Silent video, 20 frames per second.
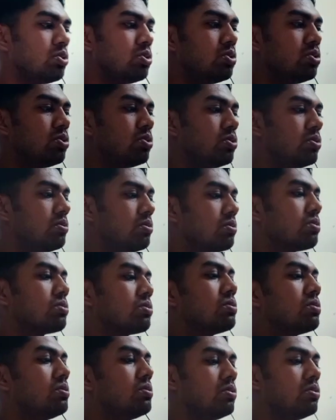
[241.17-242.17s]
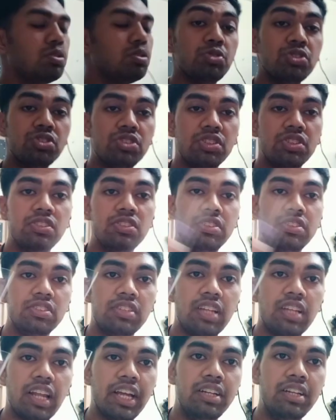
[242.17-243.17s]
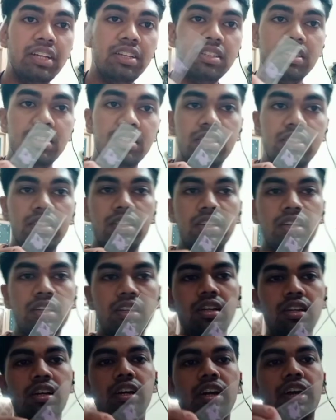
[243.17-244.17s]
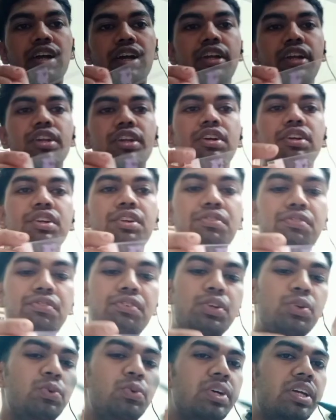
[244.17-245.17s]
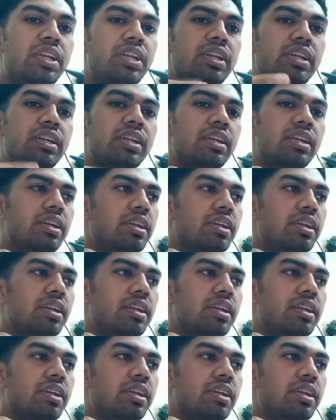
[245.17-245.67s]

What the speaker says: So suppose this is a slide, and if you are